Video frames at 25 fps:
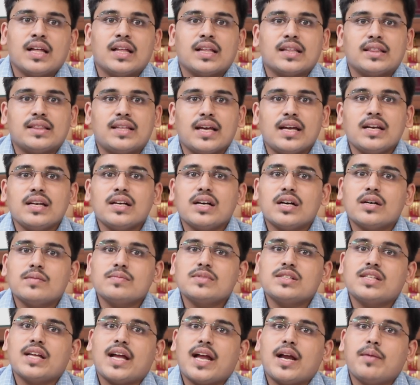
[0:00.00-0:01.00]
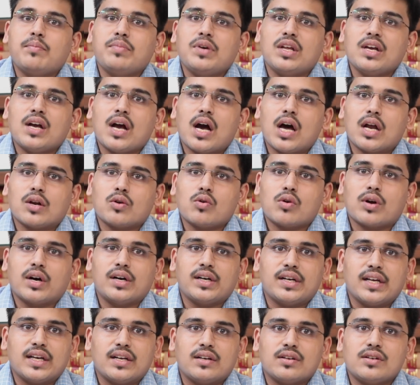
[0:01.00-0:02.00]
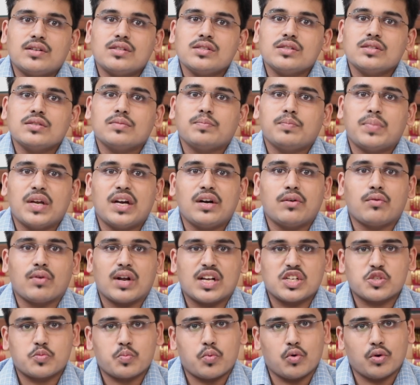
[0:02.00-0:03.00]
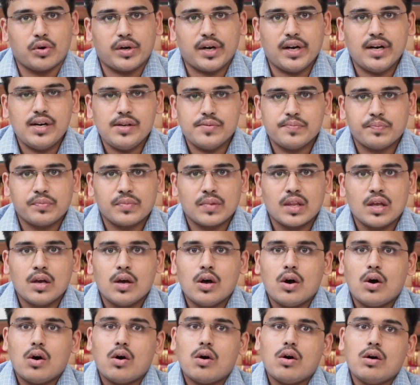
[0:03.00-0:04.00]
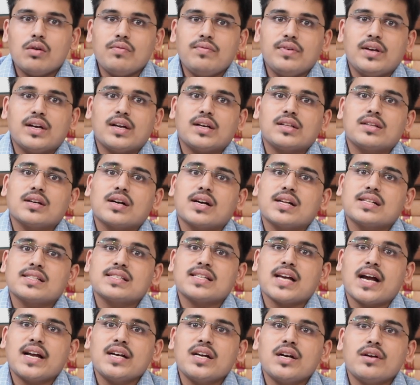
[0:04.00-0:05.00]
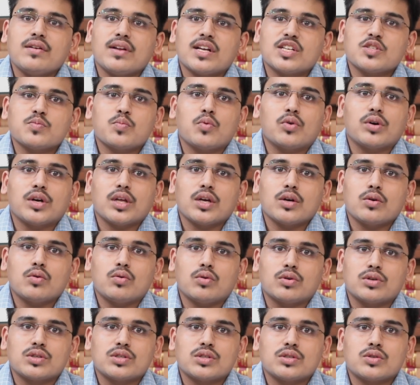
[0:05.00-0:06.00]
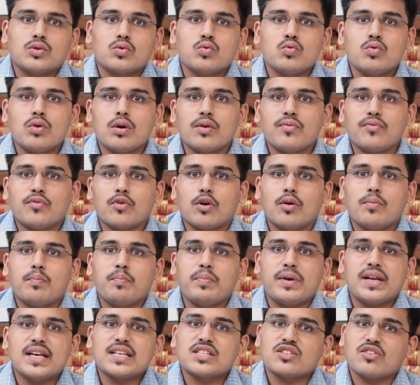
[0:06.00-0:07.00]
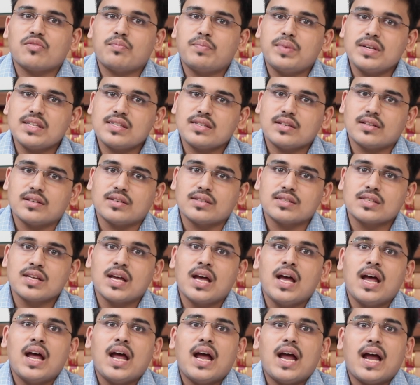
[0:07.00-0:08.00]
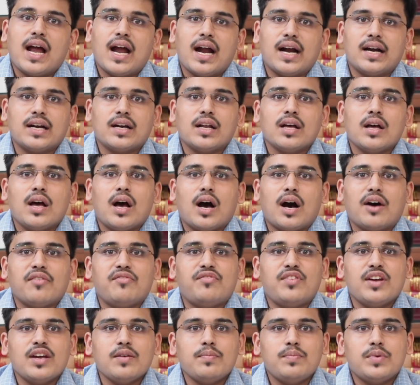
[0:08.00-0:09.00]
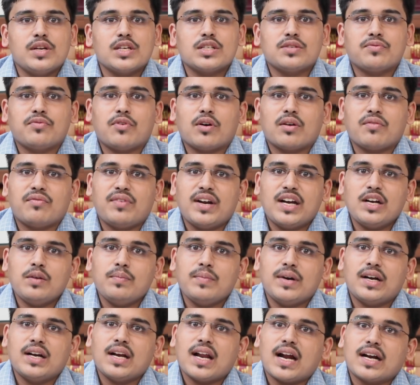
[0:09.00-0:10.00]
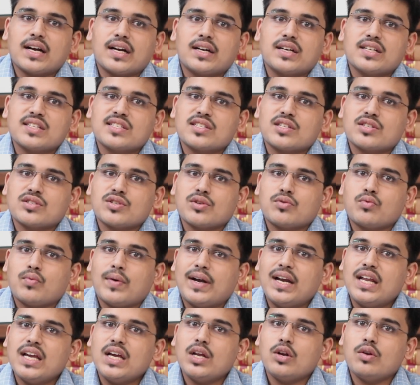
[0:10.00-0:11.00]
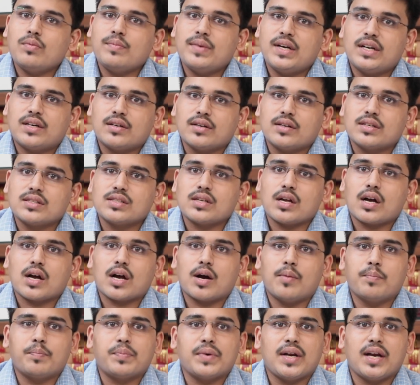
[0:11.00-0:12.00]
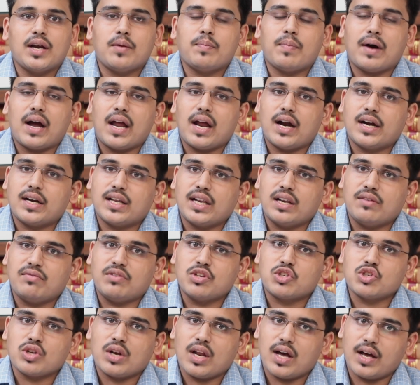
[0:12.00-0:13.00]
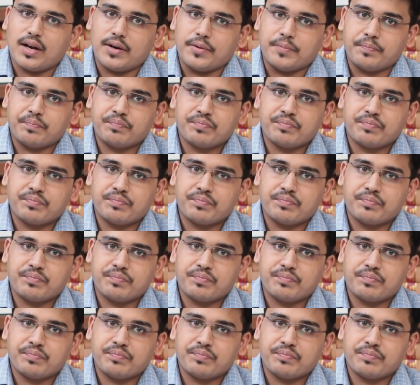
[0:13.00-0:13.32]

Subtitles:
Then comes the empty cargo containers being transported, or where the consignor transporting goods to or from place of business and a weighbridge for weightment at a distance of 20 kilometers accompanied by a delivery challan.